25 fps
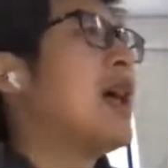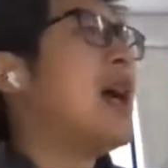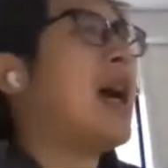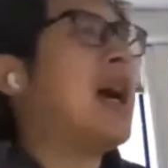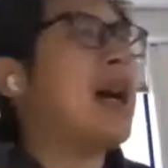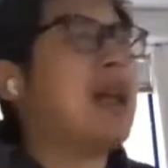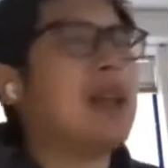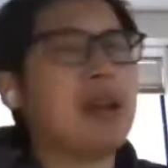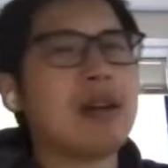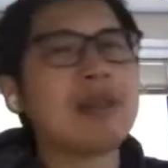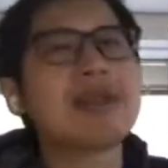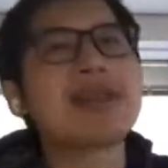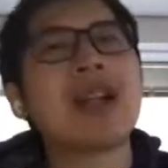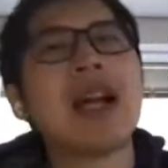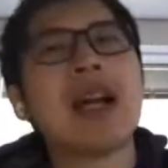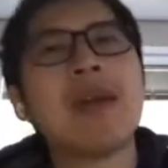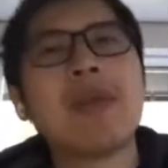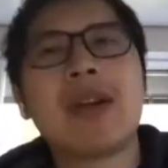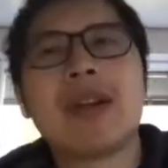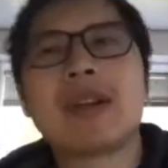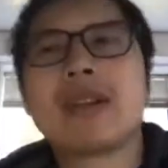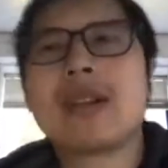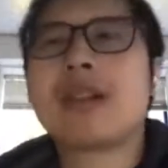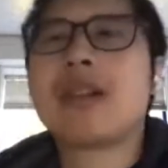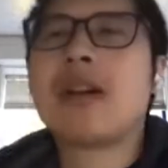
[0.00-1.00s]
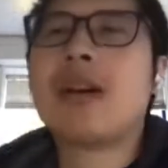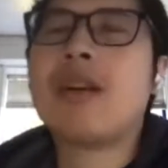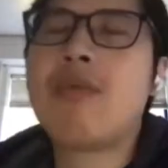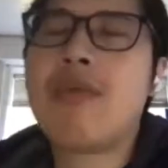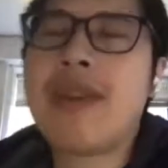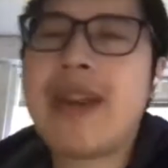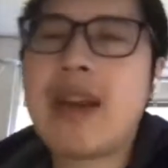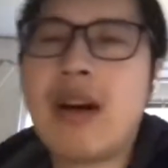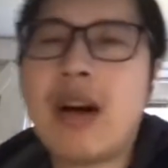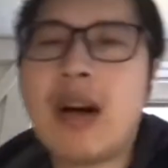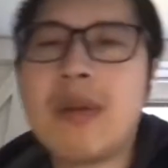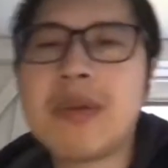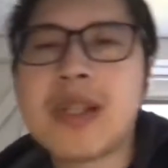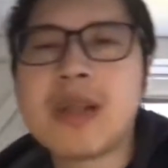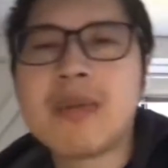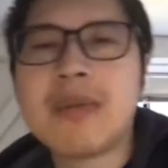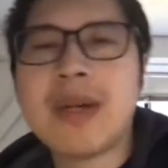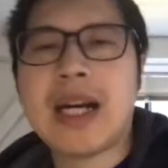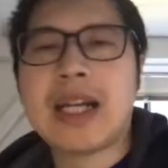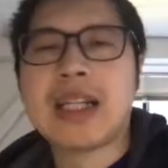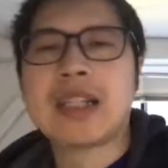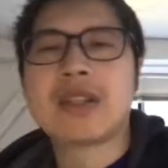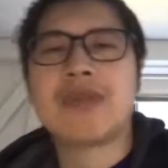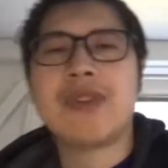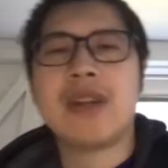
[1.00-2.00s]
and those libraries are not well
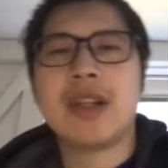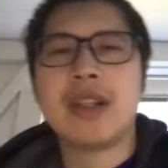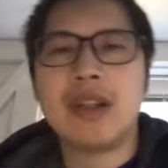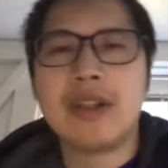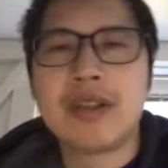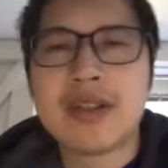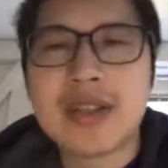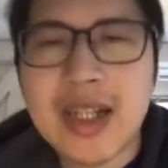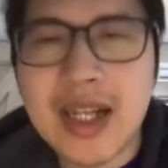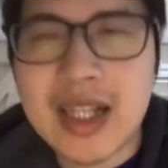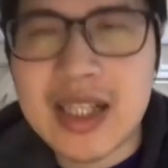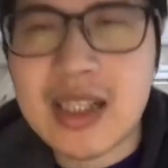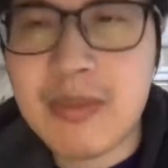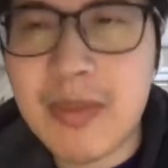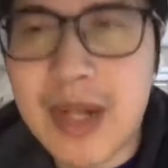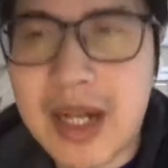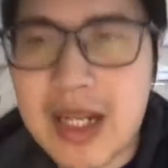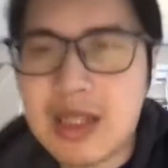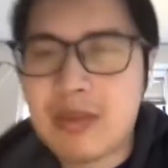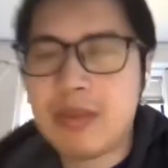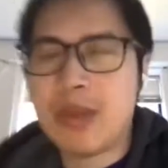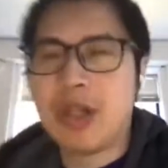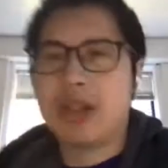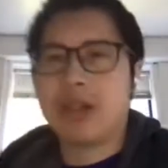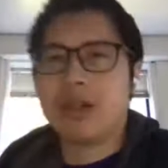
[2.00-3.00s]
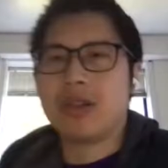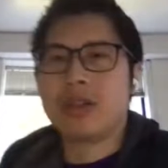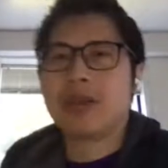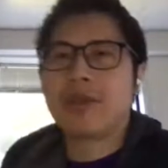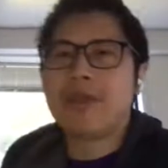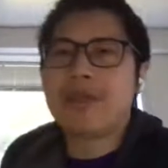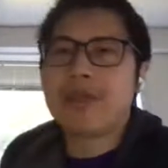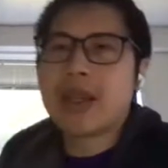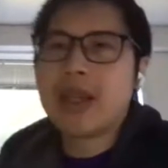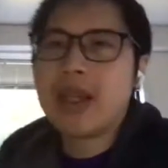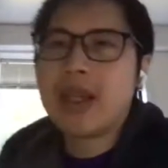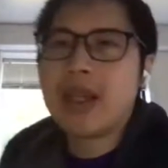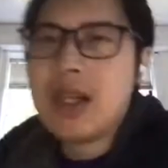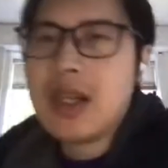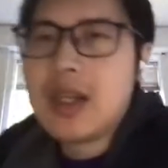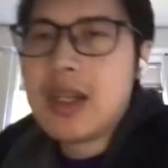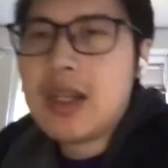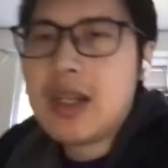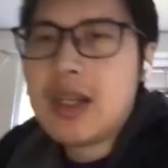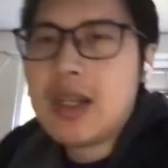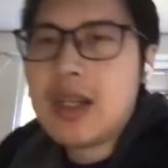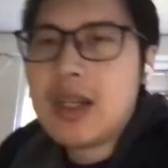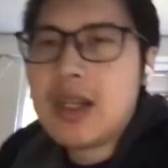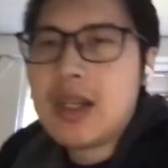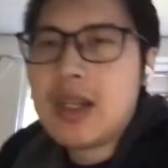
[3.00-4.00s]
optimized for those customized models.
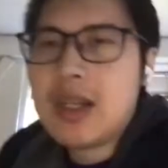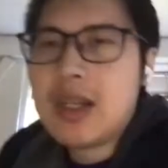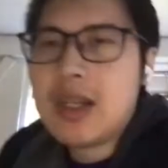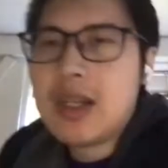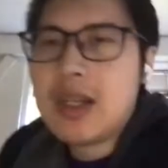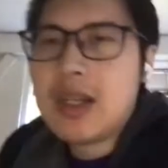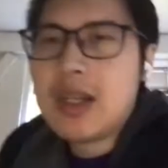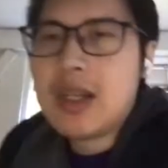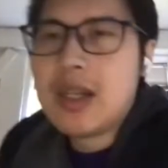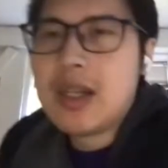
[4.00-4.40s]
So